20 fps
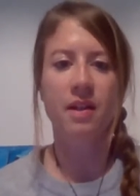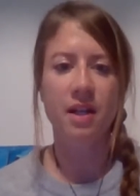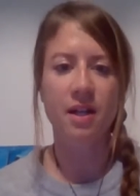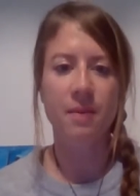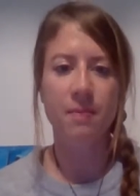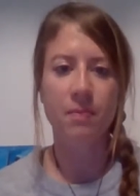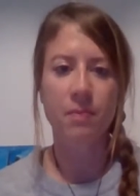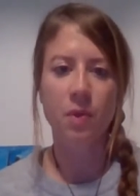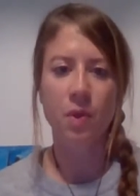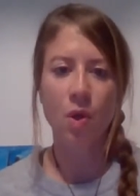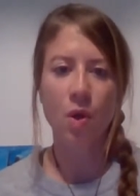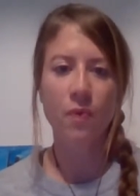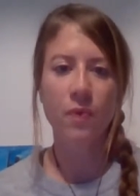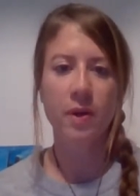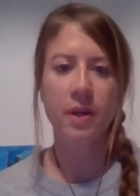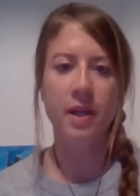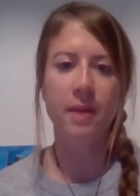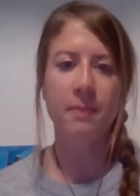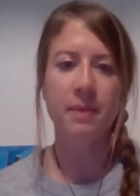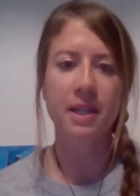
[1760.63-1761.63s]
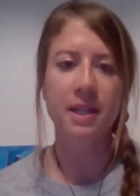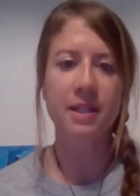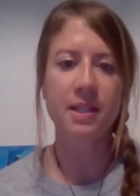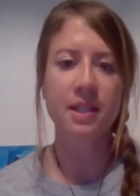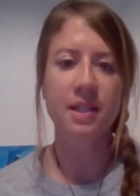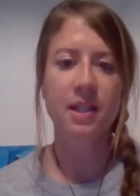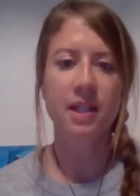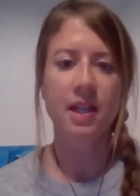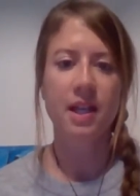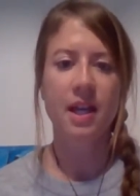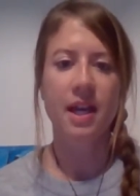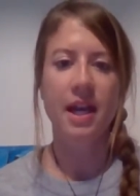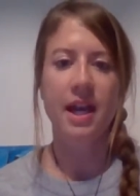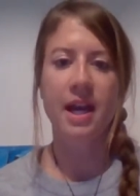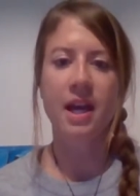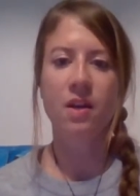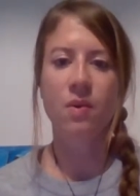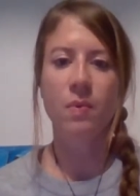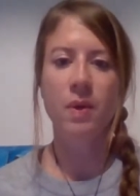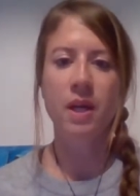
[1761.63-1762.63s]
Um, you know what I mean?
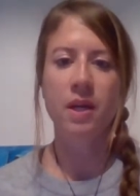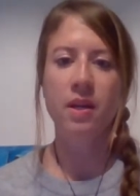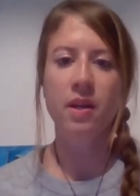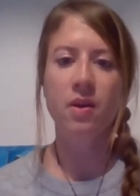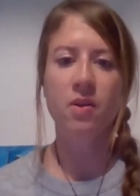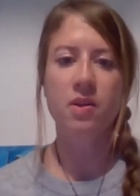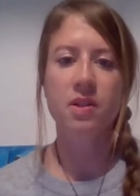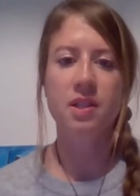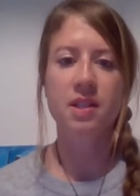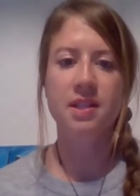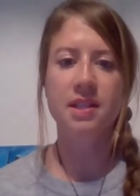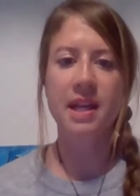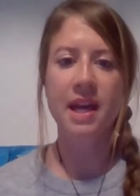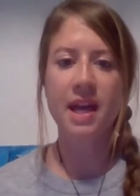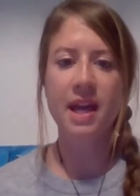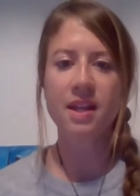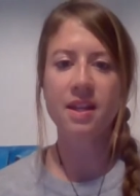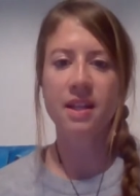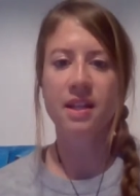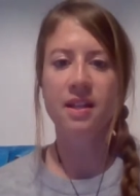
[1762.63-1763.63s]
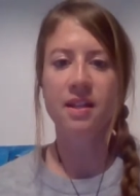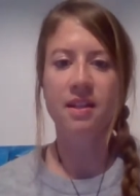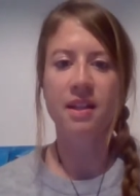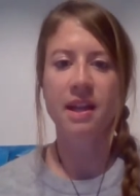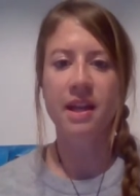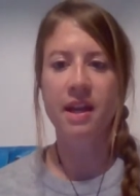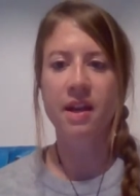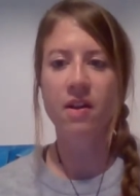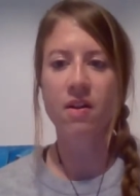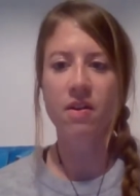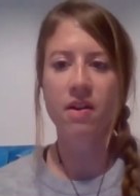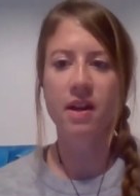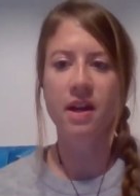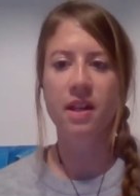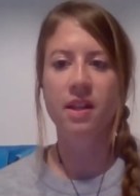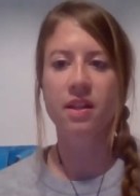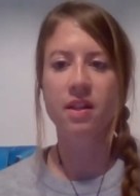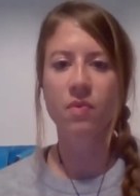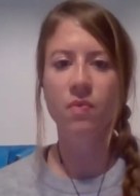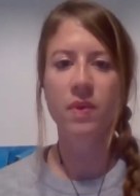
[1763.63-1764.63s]
And when you're standing there
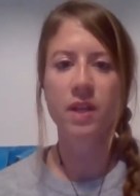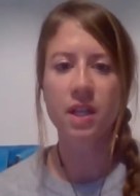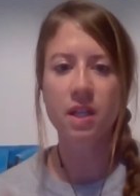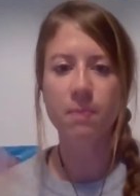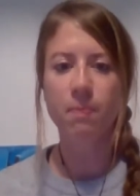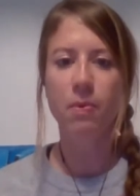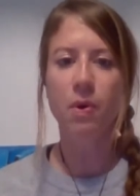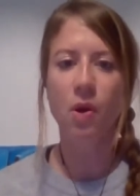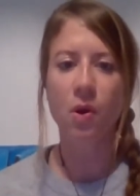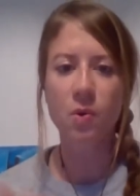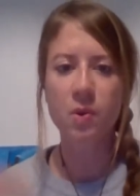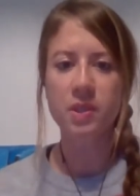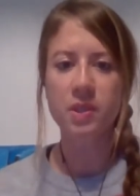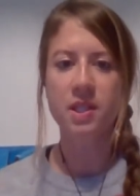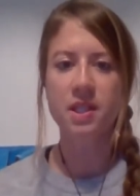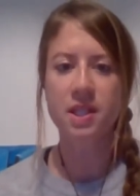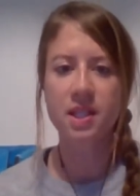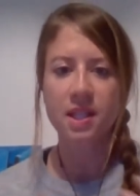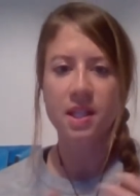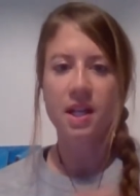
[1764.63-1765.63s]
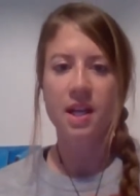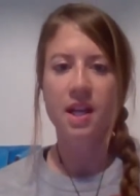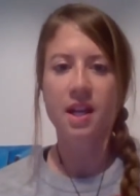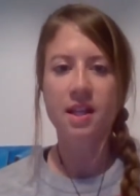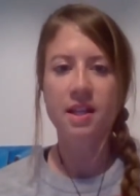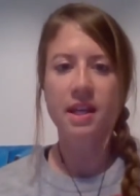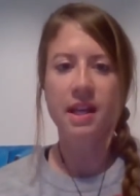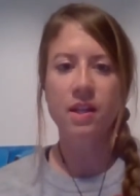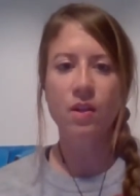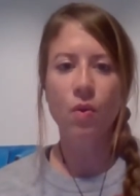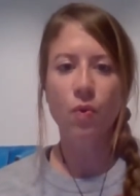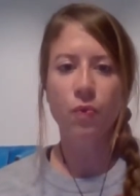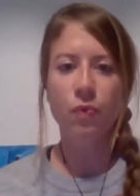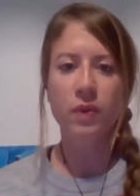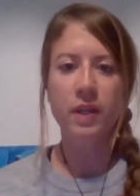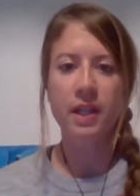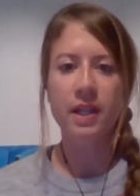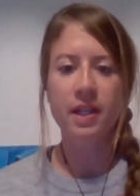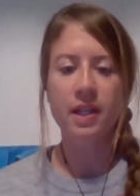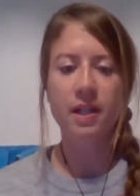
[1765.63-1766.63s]
and the wind blows, then you
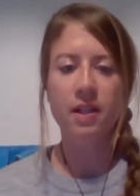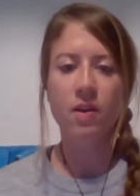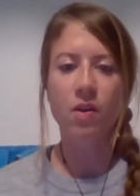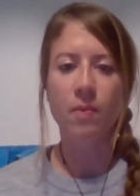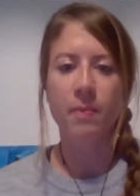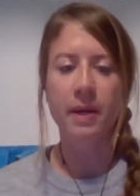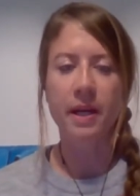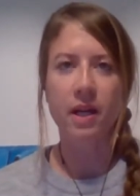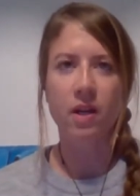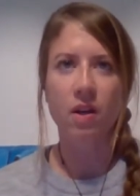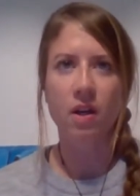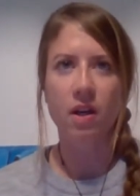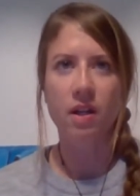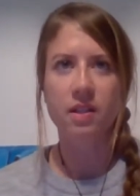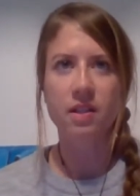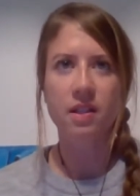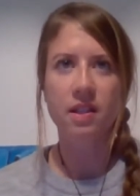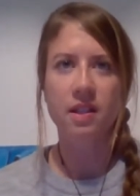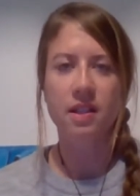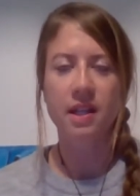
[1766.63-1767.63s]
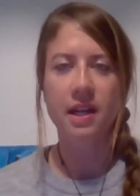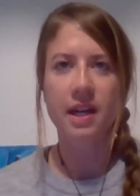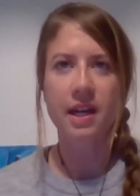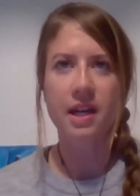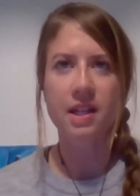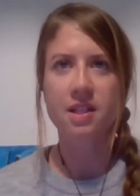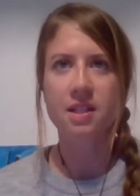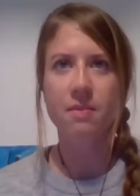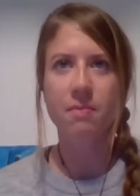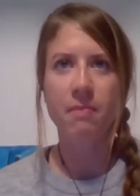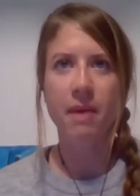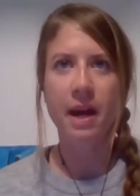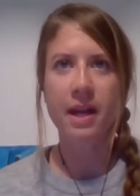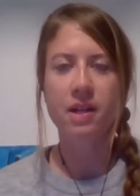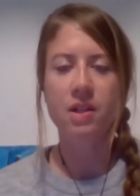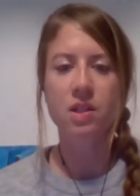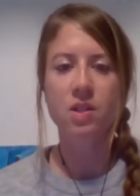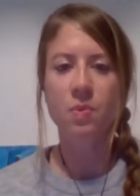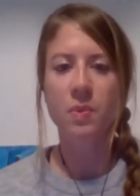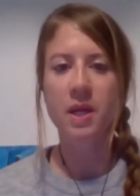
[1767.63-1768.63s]
feel, oh my God, it has
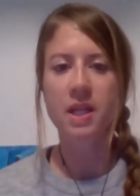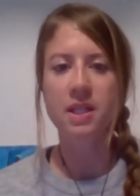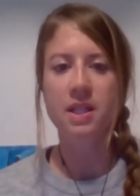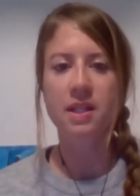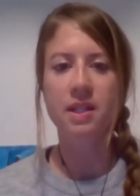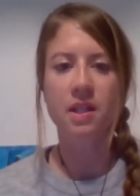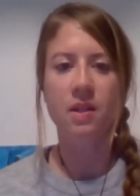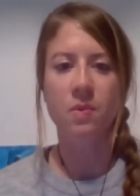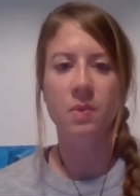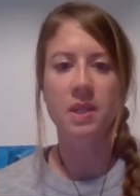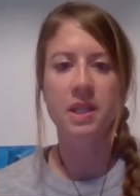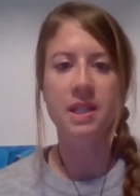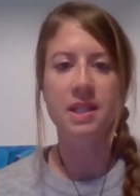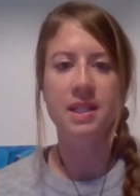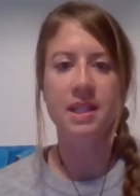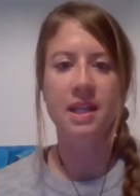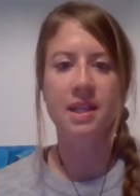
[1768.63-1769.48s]
minus 20 degrees.